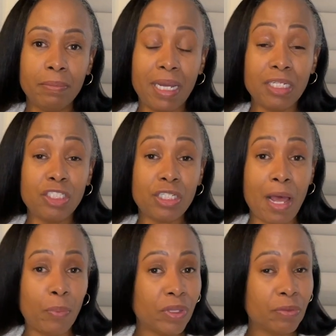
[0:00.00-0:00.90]
my
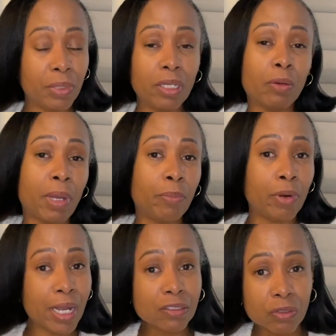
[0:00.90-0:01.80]
shop with me or my
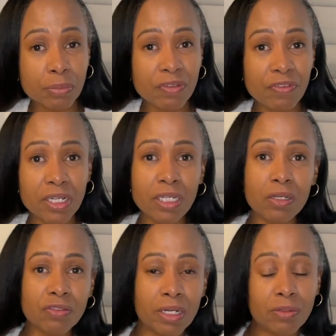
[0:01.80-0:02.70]
browse with me videos and